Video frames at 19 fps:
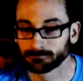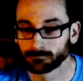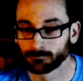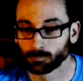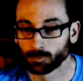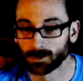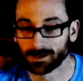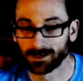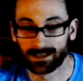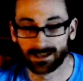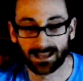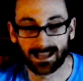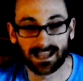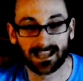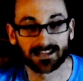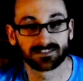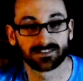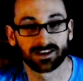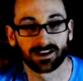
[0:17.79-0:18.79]
when I
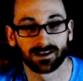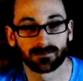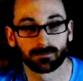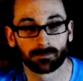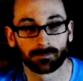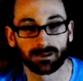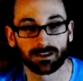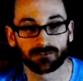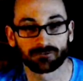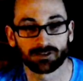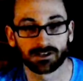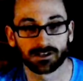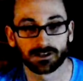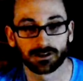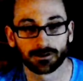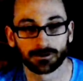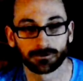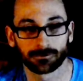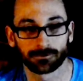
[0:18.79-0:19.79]
had time to make
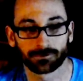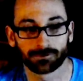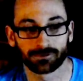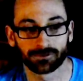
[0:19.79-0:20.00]
videos,